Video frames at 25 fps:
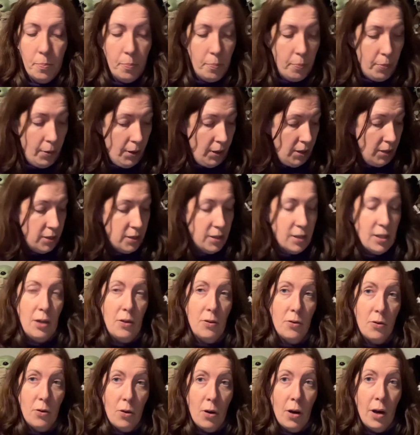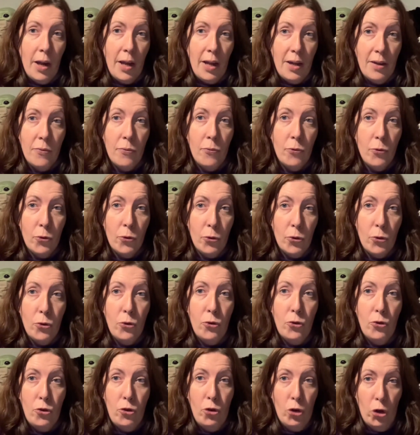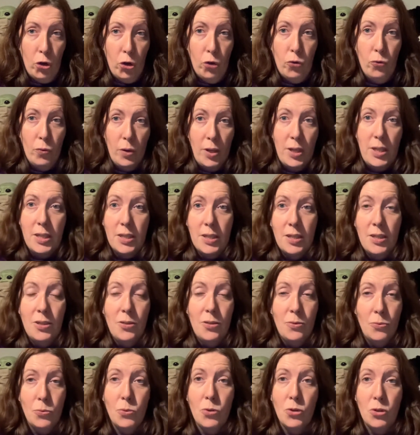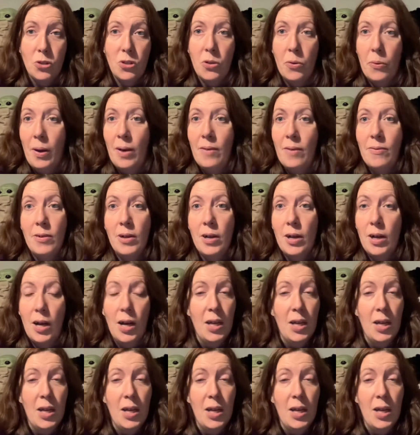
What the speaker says: burst out crying for no reason whatsoever,